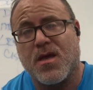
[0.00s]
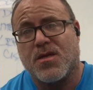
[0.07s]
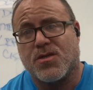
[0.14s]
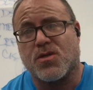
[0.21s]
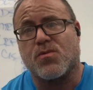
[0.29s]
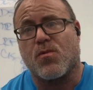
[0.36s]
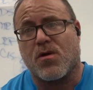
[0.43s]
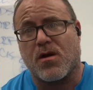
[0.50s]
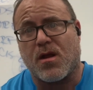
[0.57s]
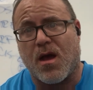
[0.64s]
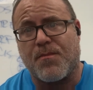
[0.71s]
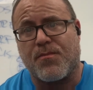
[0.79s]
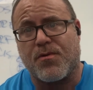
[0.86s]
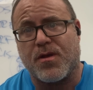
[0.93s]
Just work
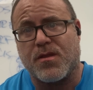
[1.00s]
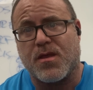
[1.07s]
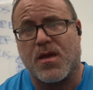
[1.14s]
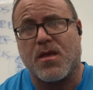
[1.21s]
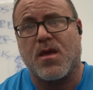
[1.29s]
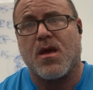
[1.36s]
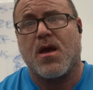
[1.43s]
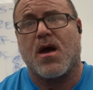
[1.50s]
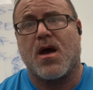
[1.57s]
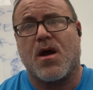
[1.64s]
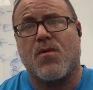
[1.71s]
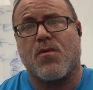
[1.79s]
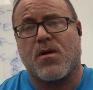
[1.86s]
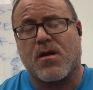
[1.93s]
on breathing,
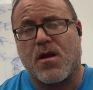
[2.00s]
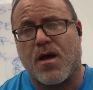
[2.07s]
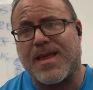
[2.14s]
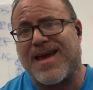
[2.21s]
work on